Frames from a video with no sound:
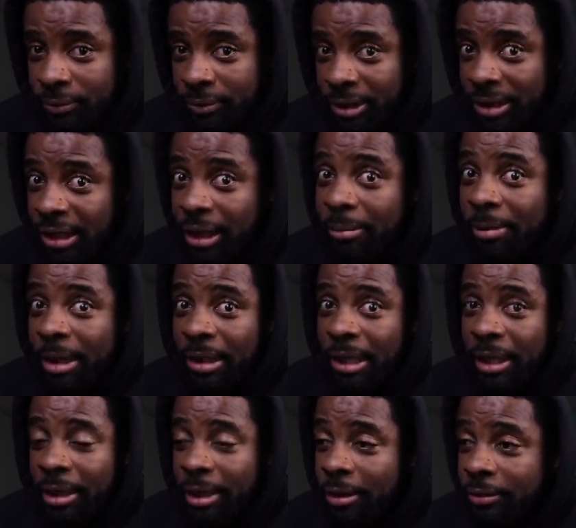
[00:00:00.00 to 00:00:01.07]
Just think about
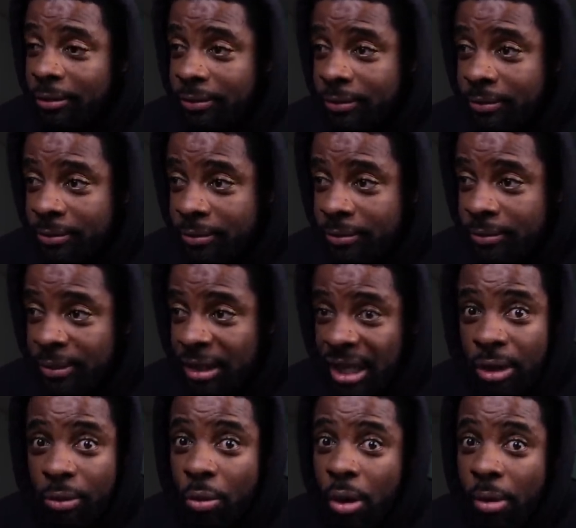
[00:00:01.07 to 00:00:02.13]
that now.
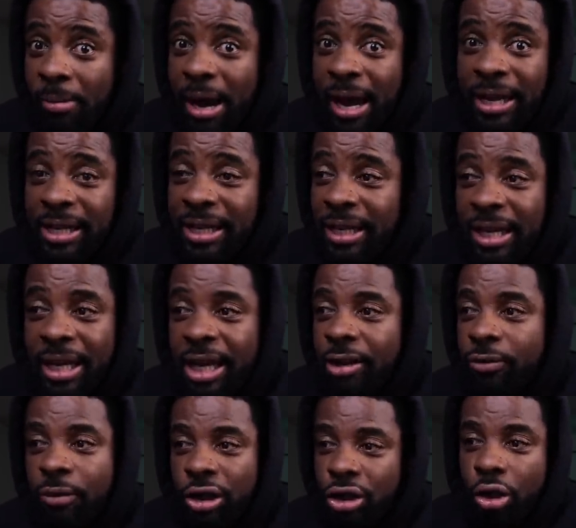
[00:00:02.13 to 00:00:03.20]
He walked by. He
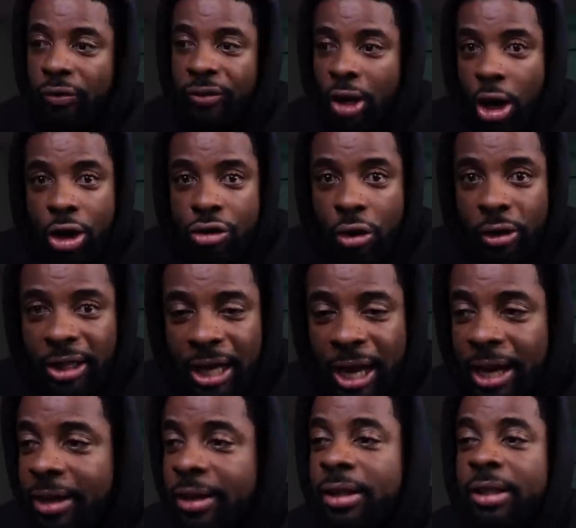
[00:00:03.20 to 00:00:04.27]
didn't rush over there. Are you
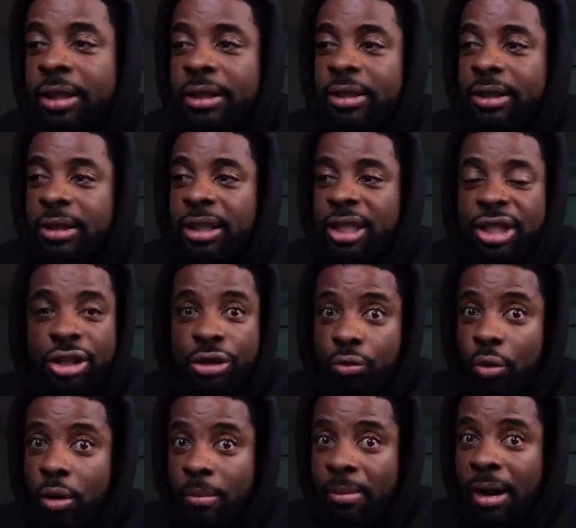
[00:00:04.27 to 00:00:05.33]
okay? He just
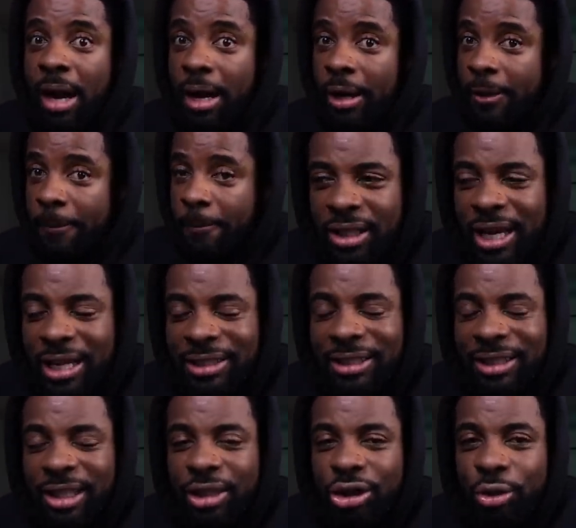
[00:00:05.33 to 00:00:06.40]
walked by. He had to
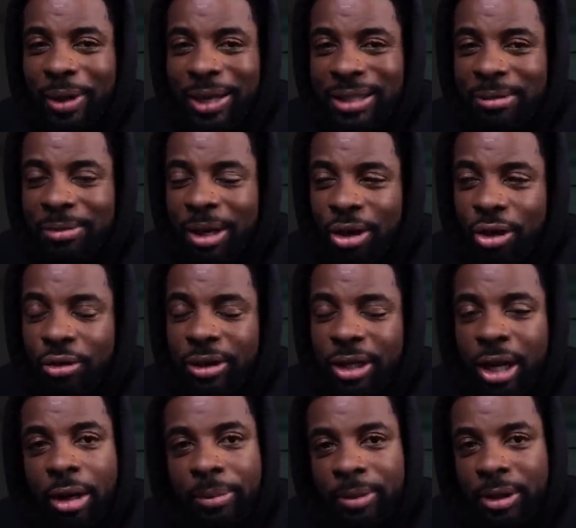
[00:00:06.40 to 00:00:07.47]
think twice about going to
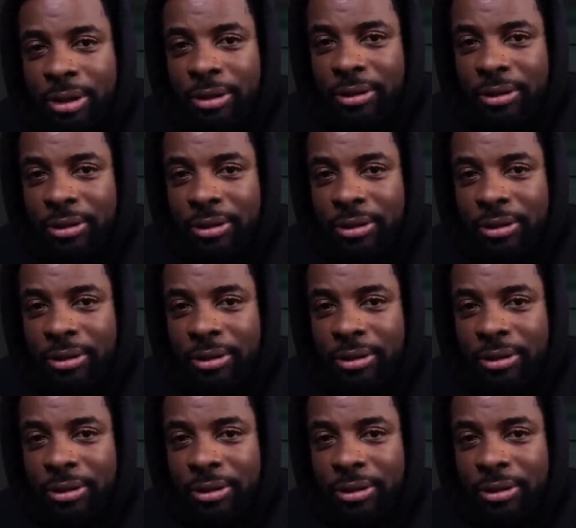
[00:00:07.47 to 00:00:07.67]
help her.